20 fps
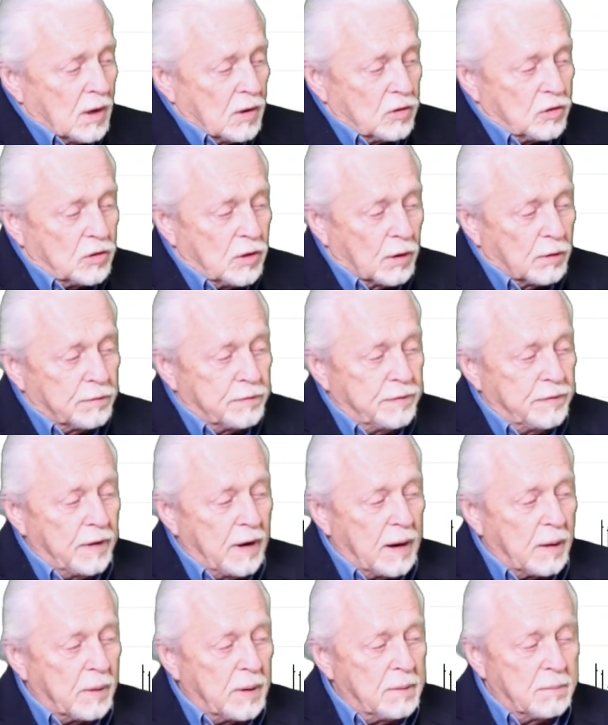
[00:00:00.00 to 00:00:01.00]
still
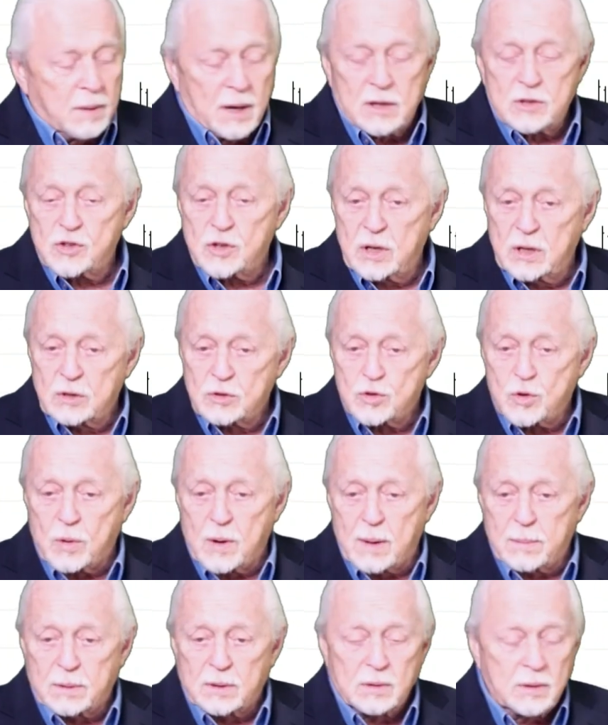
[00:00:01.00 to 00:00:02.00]
very much in
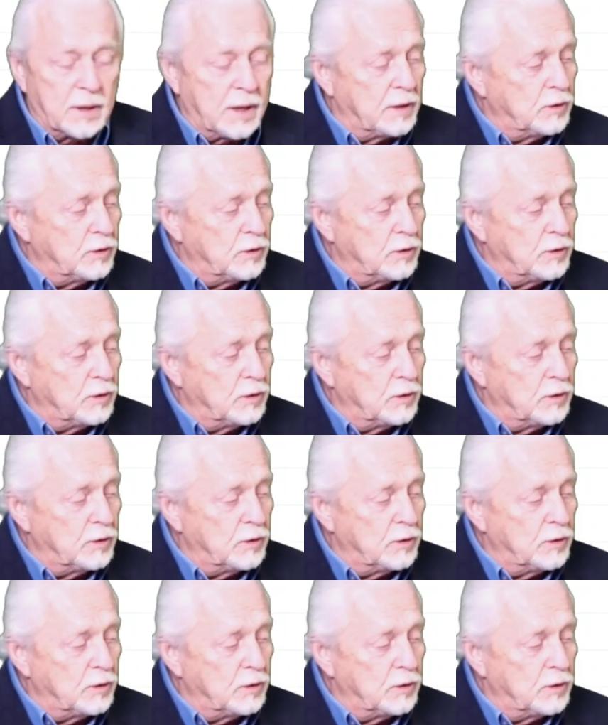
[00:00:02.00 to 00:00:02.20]
trouble.